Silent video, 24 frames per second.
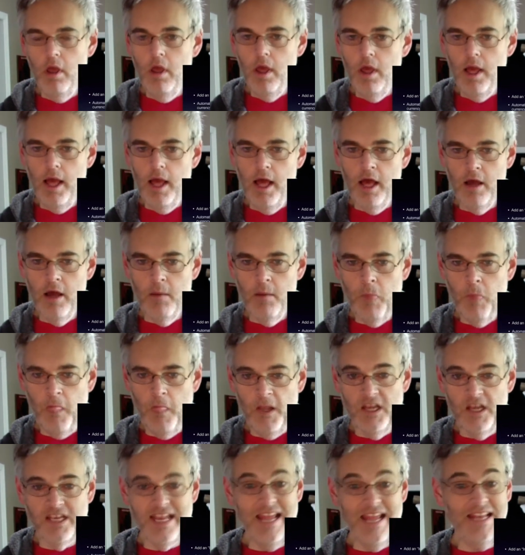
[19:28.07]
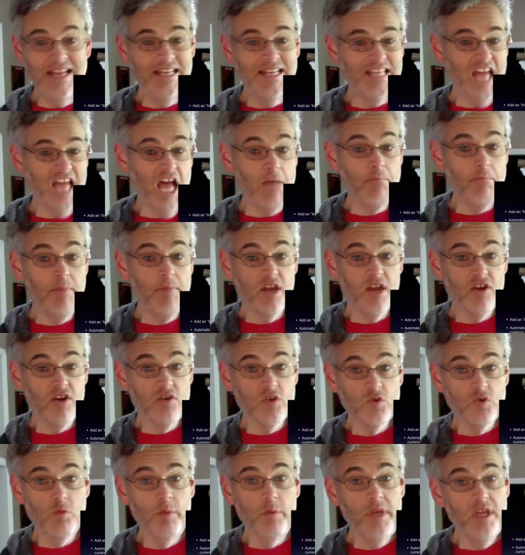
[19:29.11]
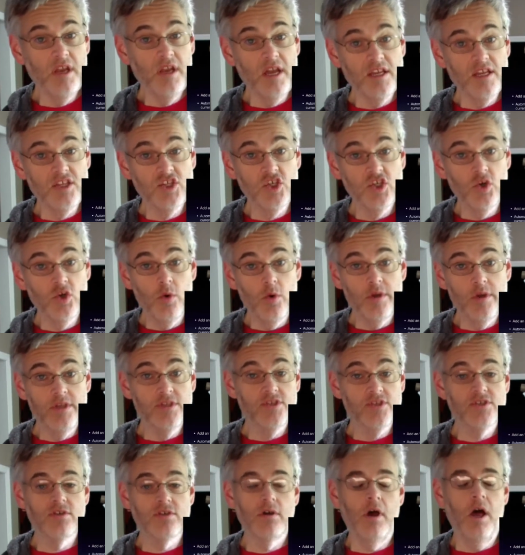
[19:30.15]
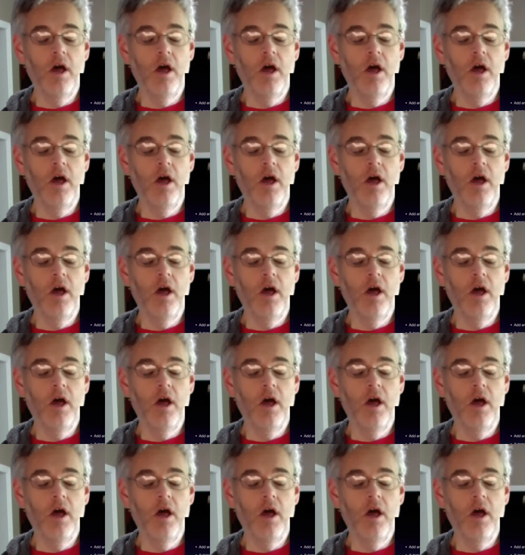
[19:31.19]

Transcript: Date and time pickers would be a nice choice.